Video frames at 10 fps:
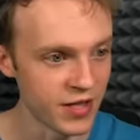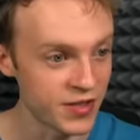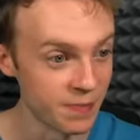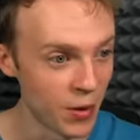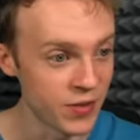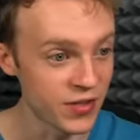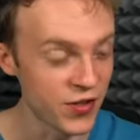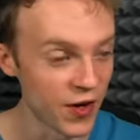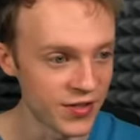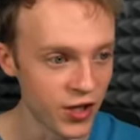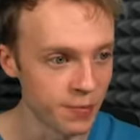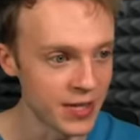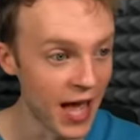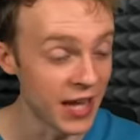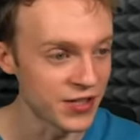That's the boat. That's got it. It's got to
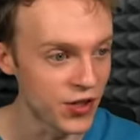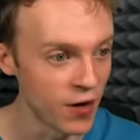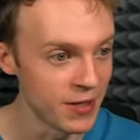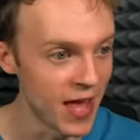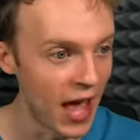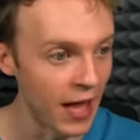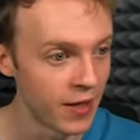be there. It's got to be there.